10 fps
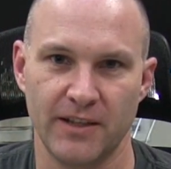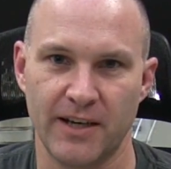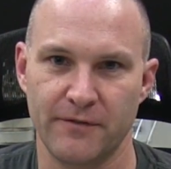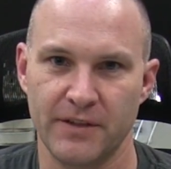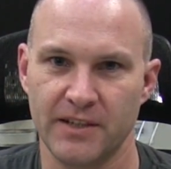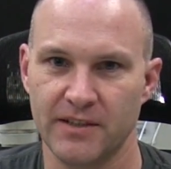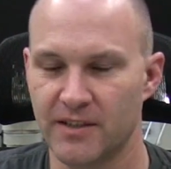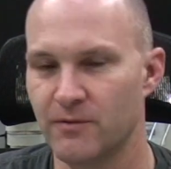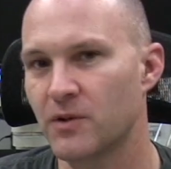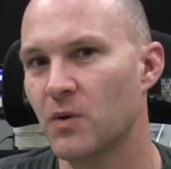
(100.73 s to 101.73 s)
a light fitting
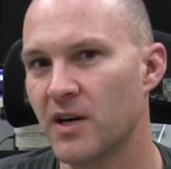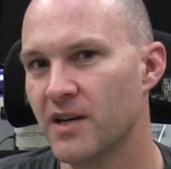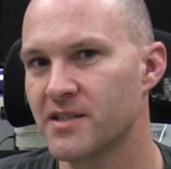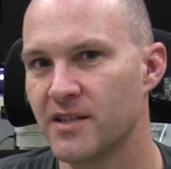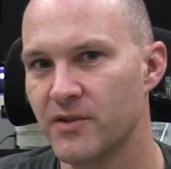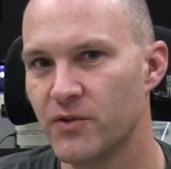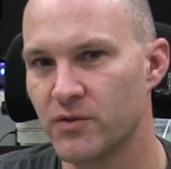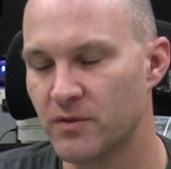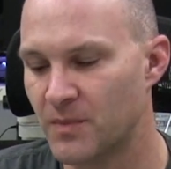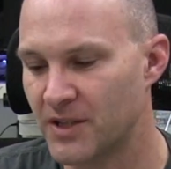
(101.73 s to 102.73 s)
that requires an
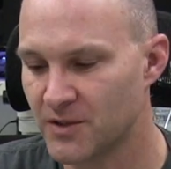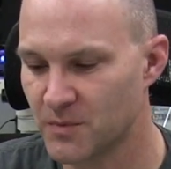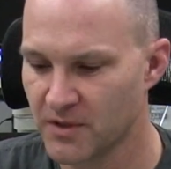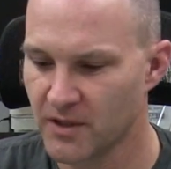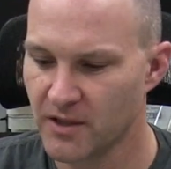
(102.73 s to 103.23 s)
unusual bulb,